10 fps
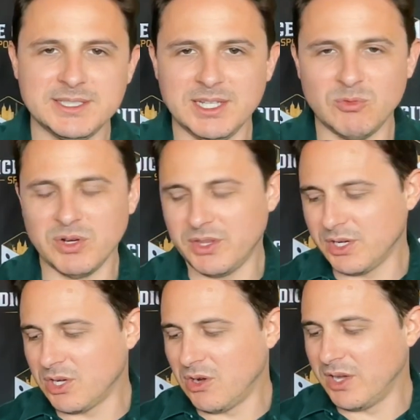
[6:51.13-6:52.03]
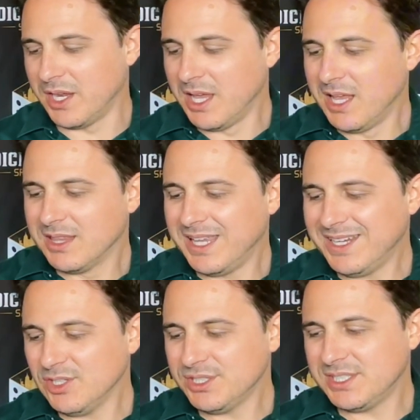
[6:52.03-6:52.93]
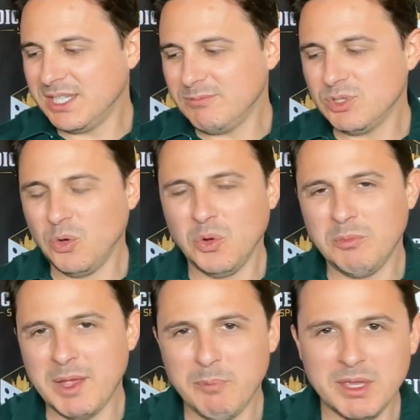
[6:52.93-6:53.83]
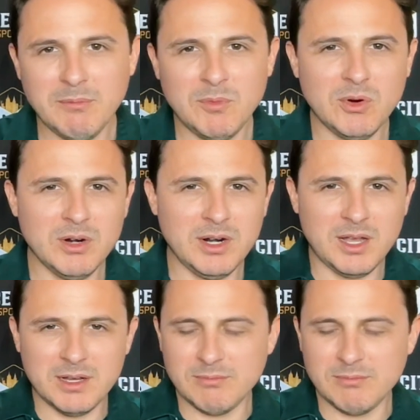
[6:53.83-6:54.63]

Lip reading: of seeing where they're going. Lakers team total might be a more